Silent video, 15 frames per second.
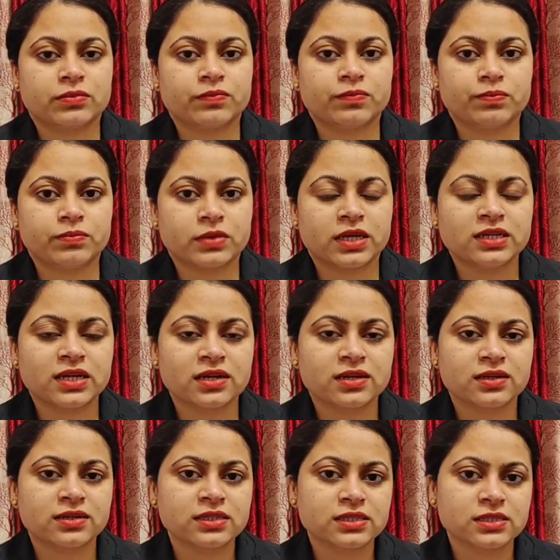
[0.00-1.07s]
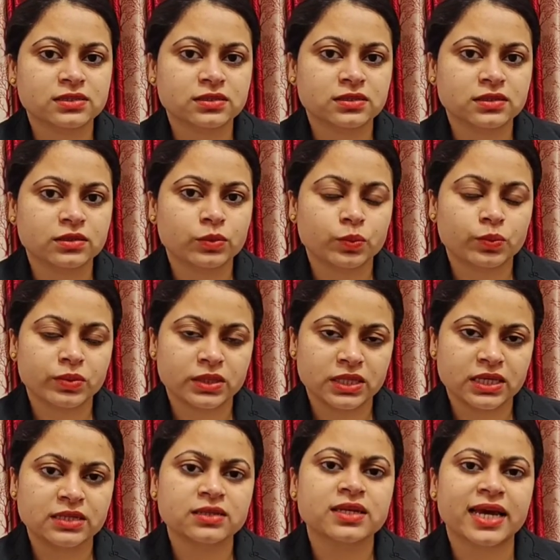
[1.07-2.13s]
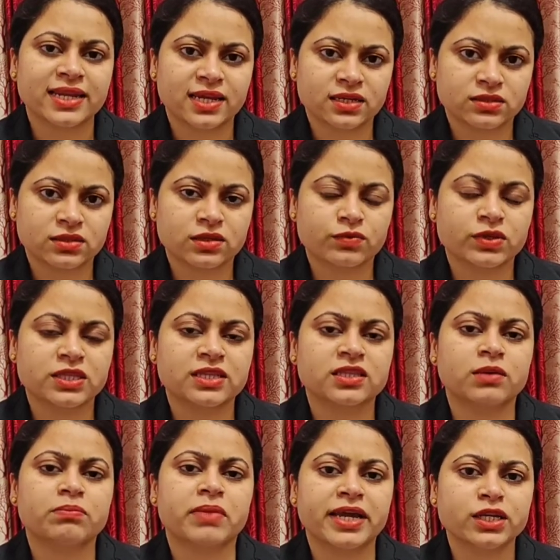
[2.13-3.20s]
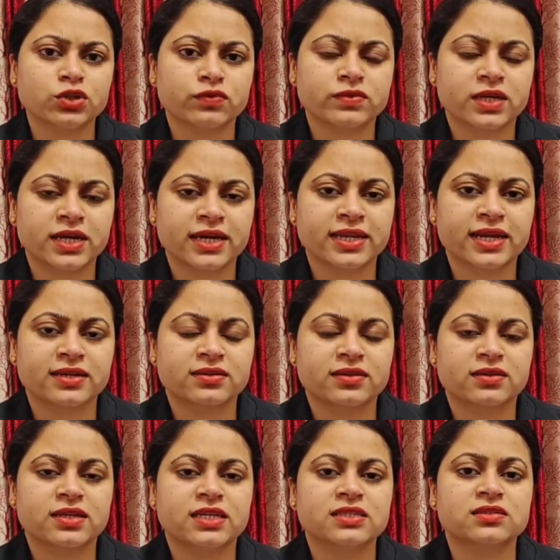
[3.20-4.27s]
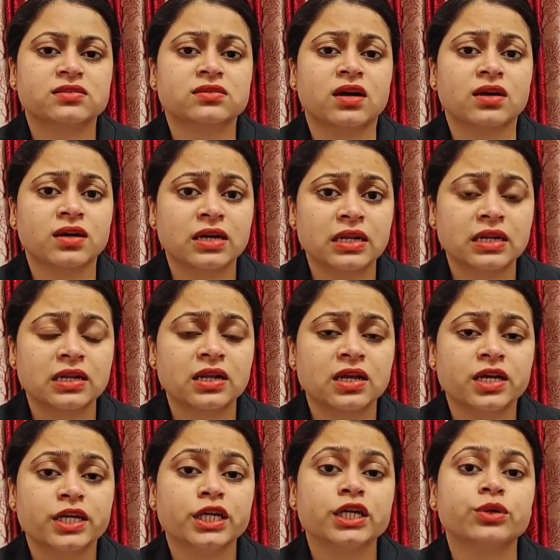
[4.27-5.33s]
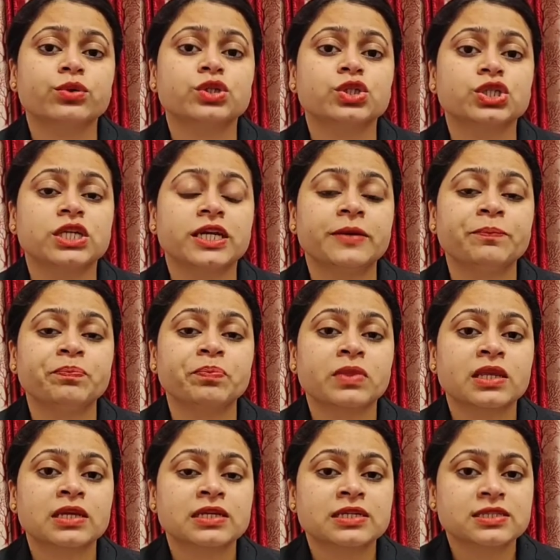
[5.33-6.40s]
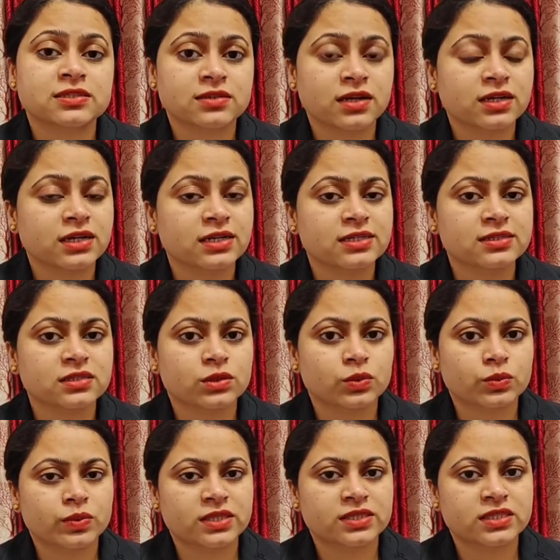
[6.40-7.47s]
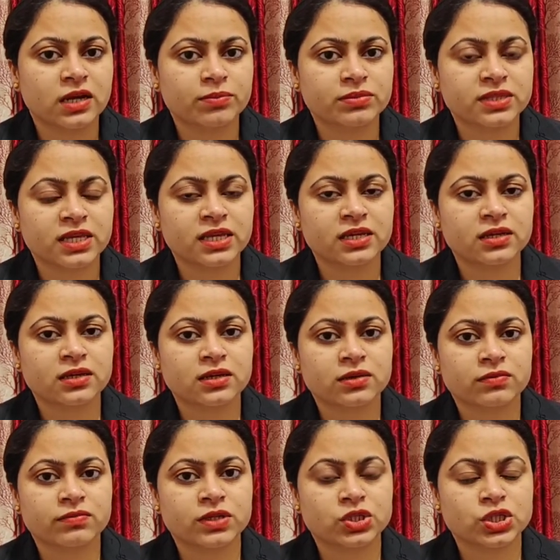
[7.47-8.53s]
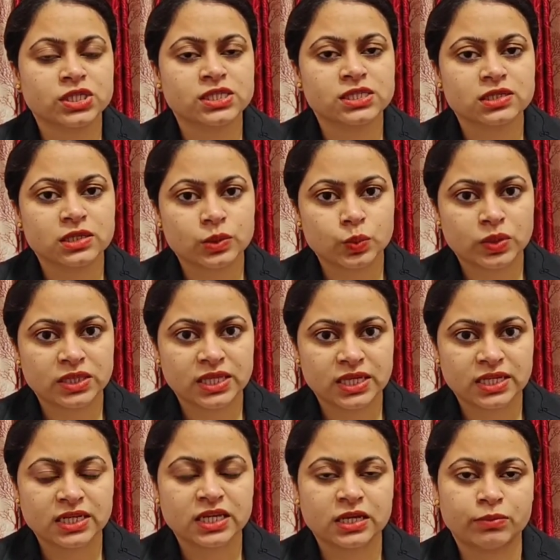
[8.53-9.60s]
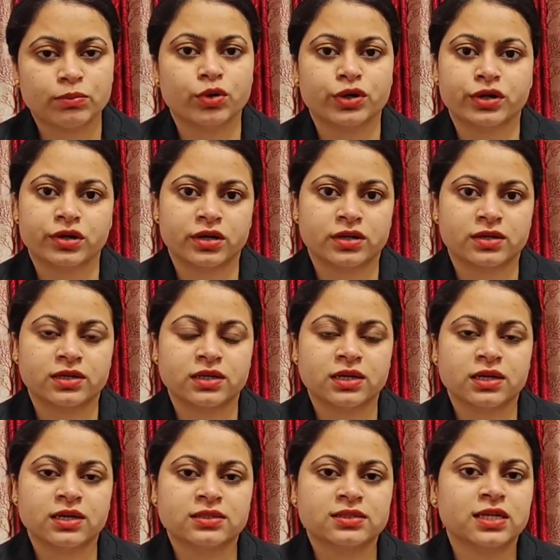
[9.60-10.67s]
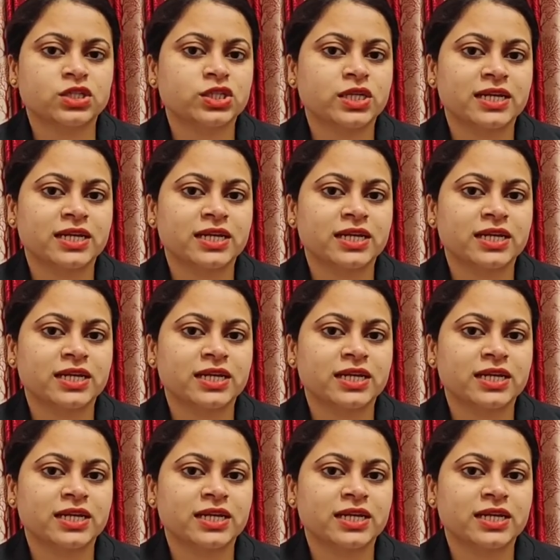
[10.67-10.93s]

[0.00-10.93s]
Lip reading: it occurs within character, within the mind of the character. He or she struggles with something which is within him or her, such as